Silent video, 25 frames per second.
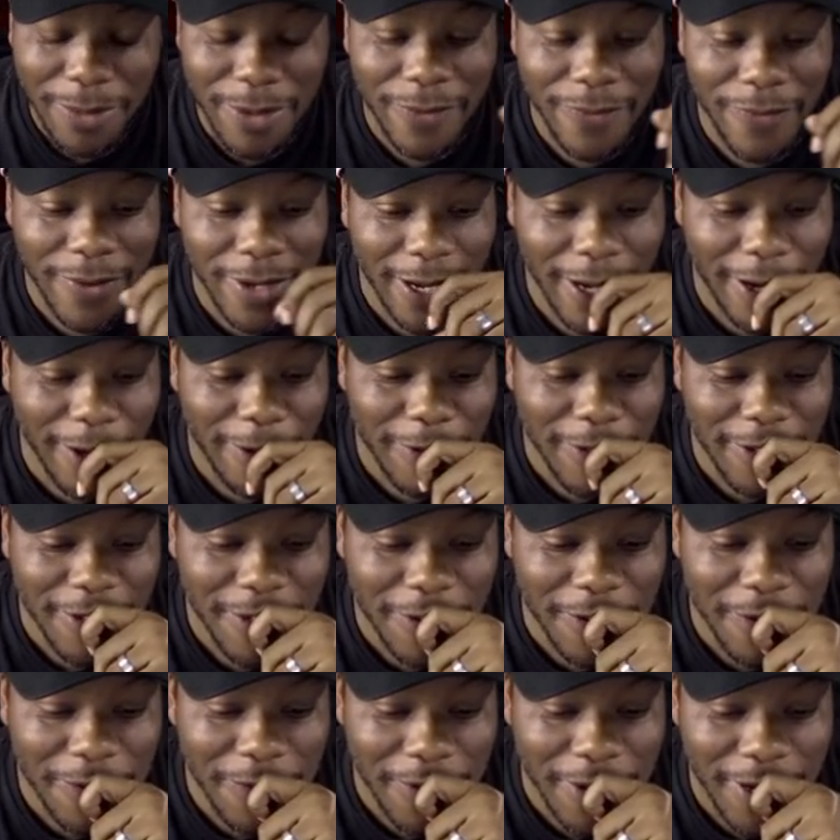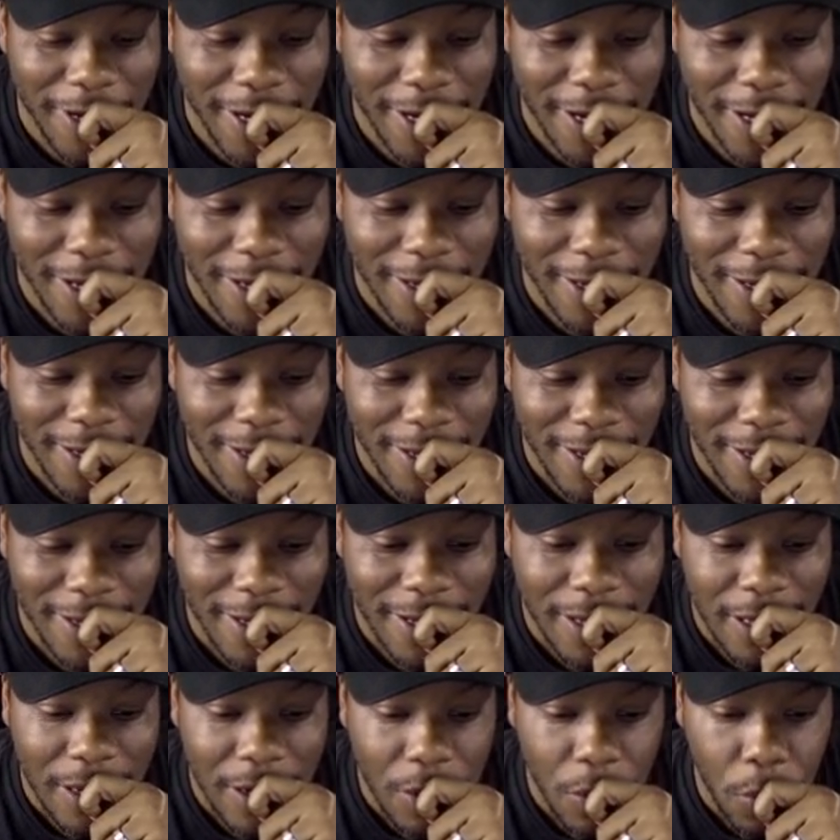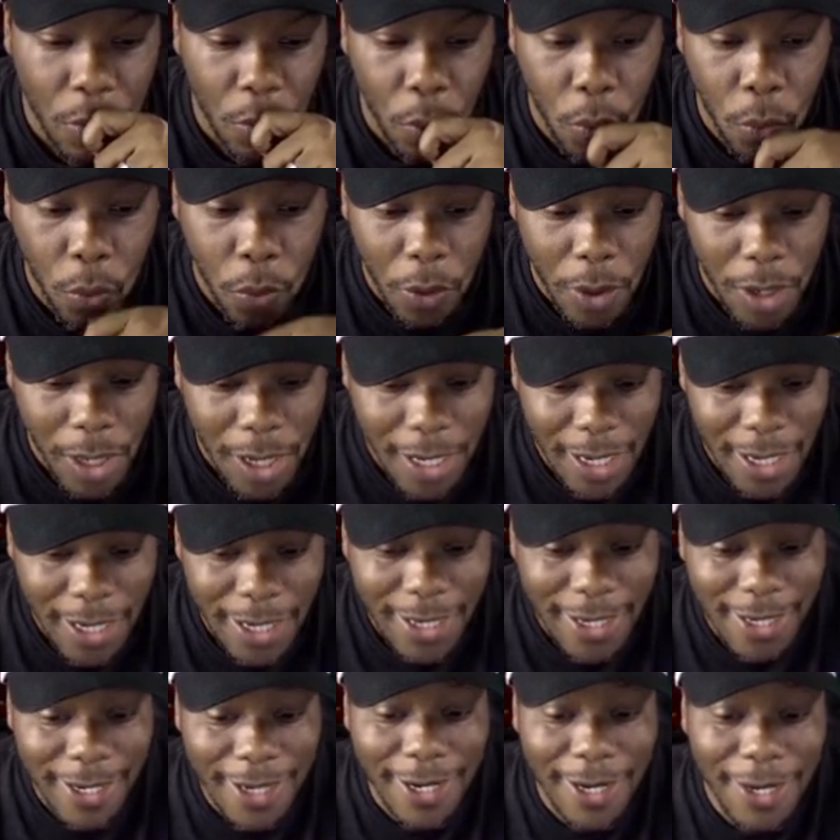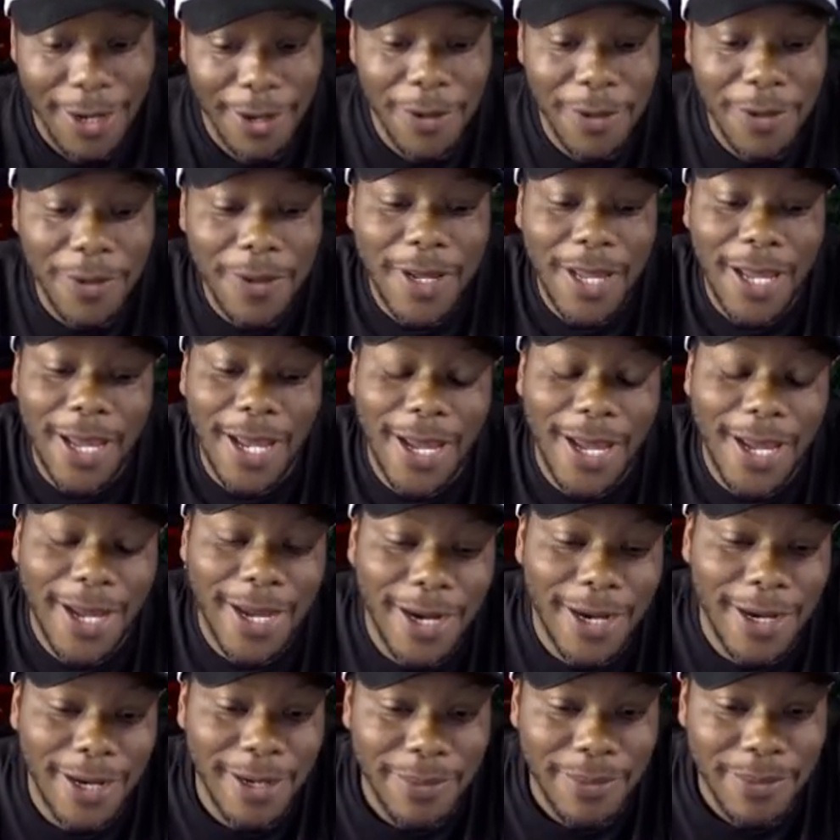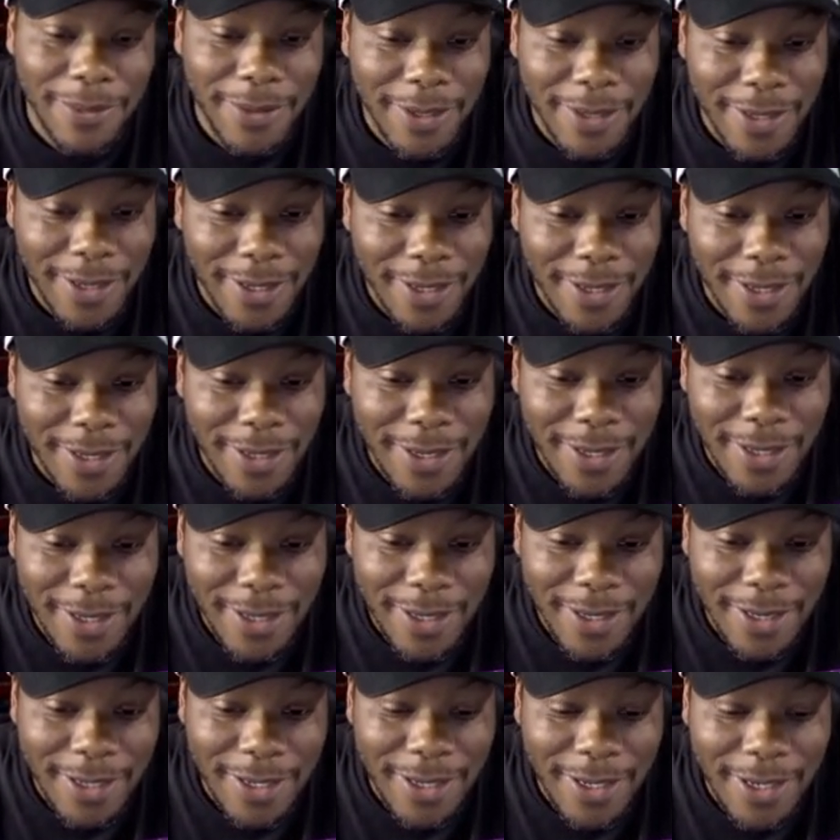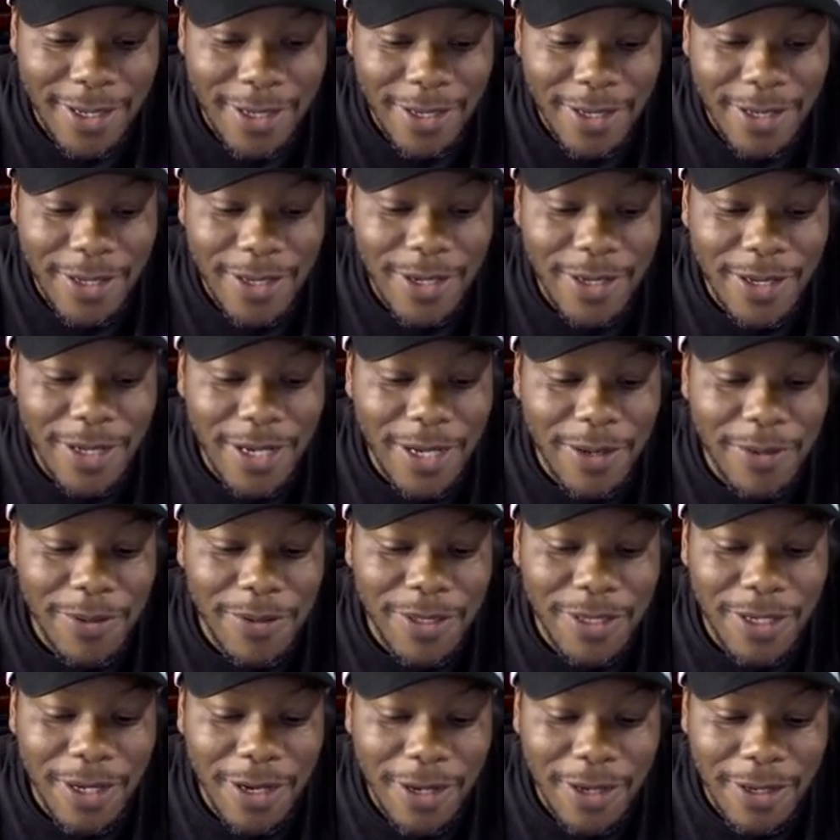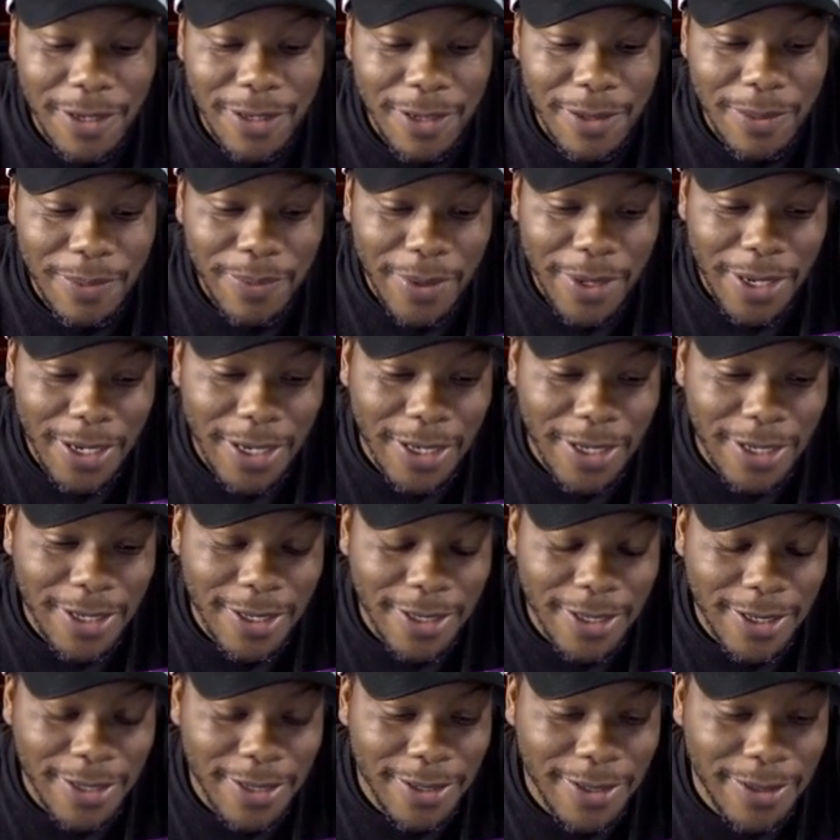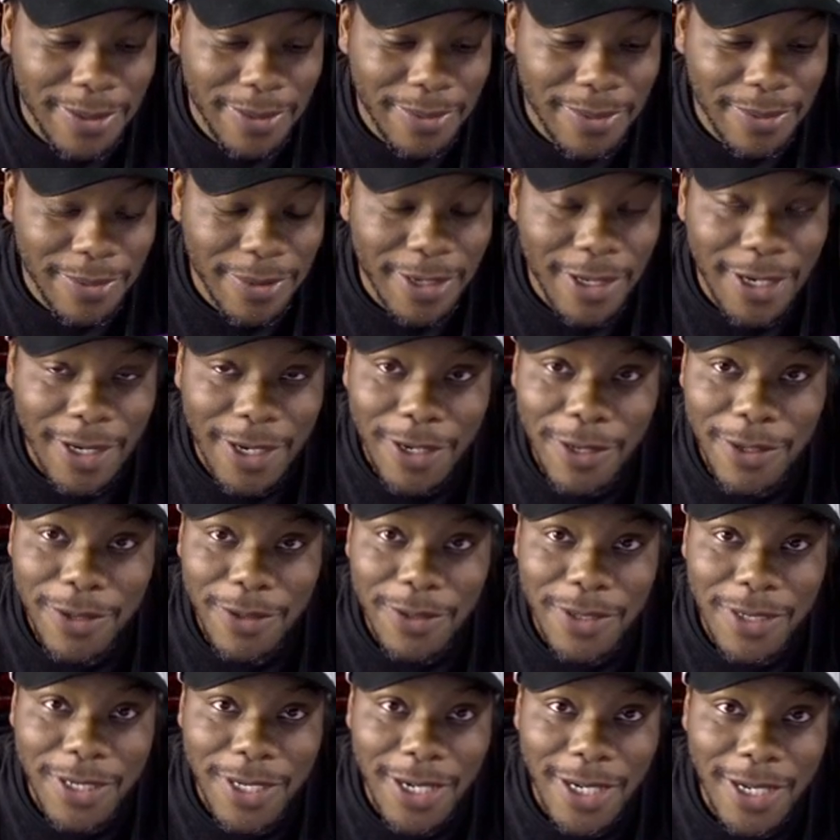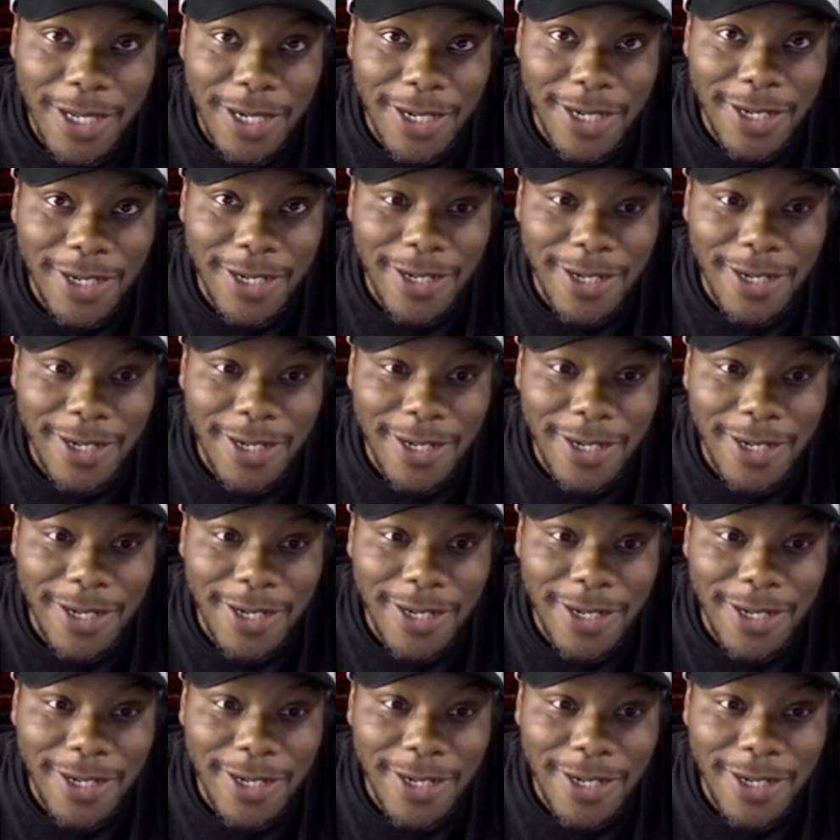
McPhee, I was correct. What? CoCap? You know, they were talking about Coach and